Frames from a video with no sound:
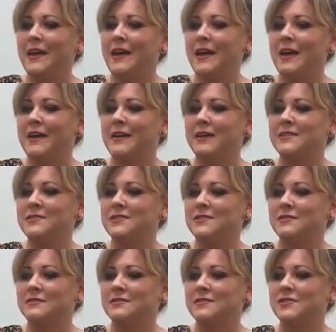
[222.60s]
And
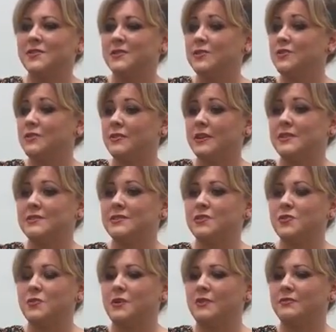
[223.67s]
so in
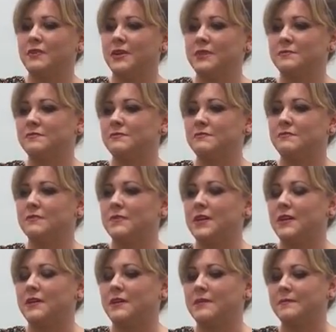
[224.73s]
2012, I
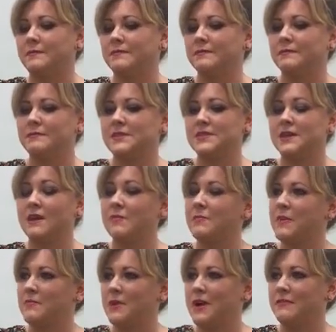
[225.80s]
started
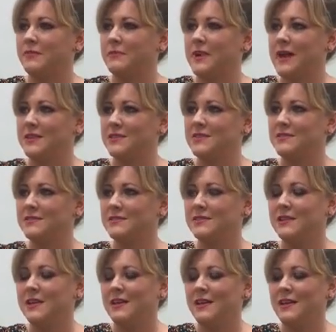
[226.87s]
my private
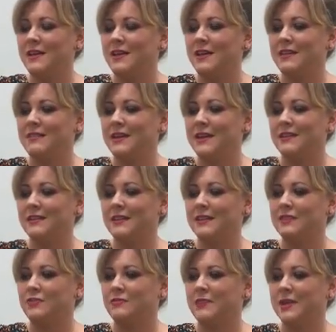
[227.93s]
practice. And then a
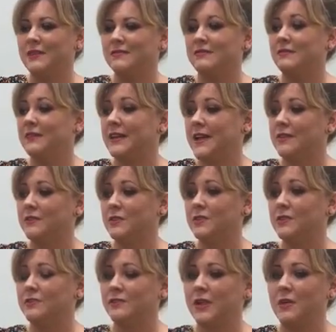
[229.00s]
little bit later
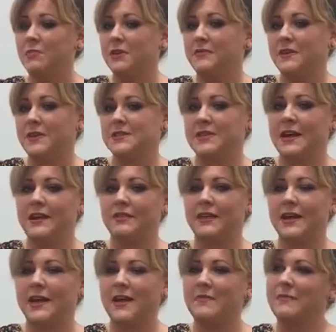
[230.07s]
on, a couple of years later,
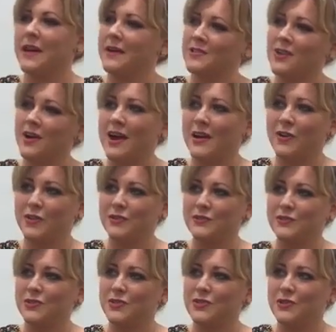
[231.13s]
I came back to
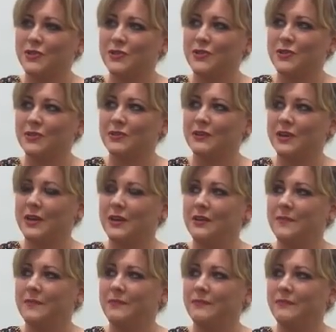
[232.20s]
Ikon to do
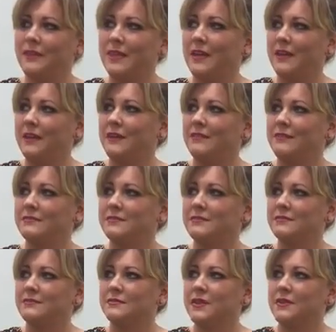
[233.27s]
the
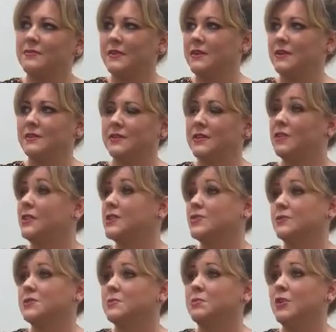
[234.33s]

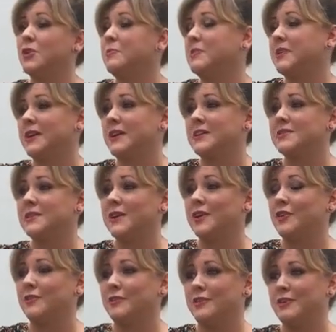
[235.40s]
graduate diploma in art
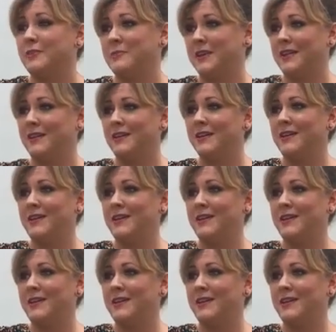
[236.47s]
psychotherapy.